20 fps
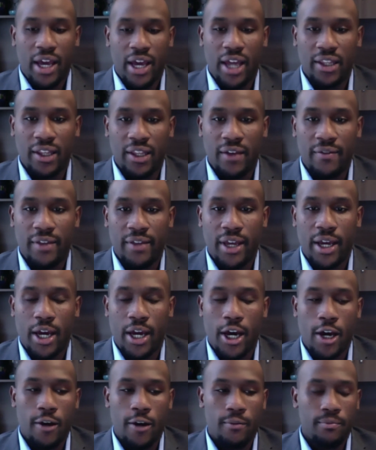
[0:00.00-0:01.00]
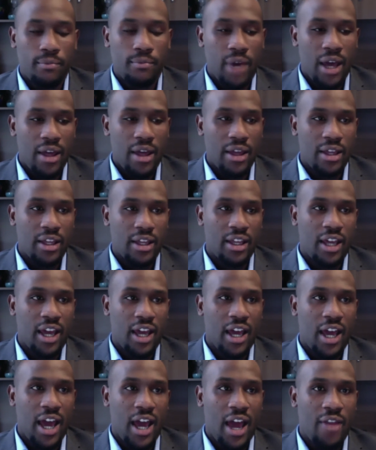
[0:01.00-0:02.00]
I love that.
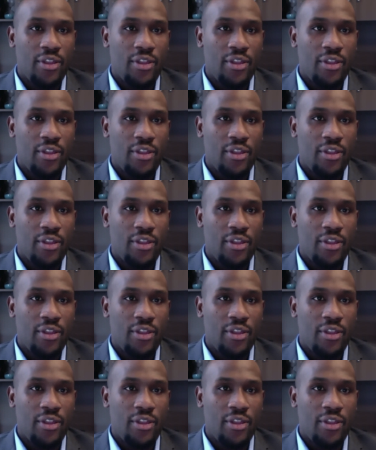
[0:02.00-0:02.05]
I